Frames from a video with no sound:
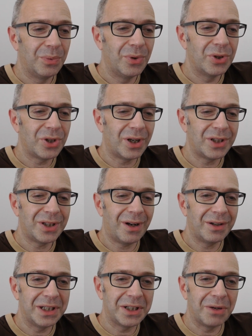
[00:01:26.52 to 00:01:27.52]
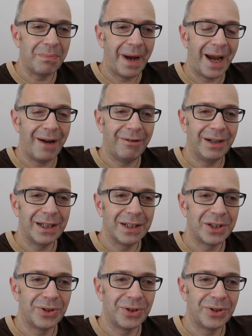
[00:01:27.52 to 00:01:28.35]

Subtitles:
was I started comparing it